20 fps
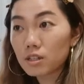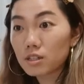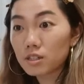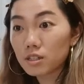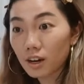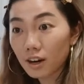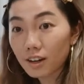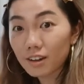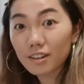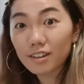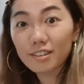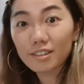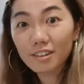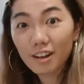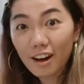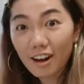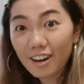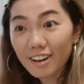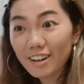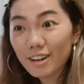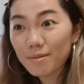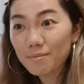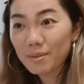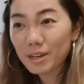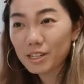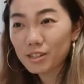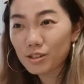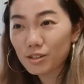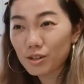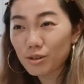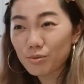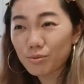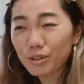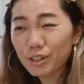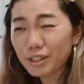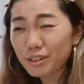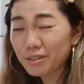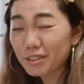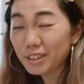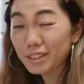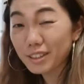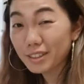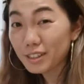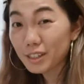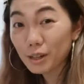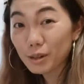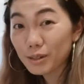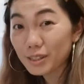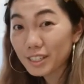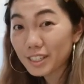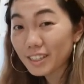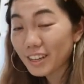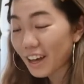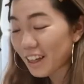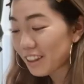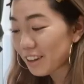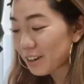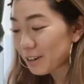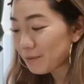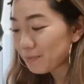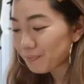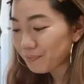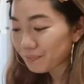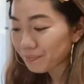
dot a lot and make sure they're really, really close together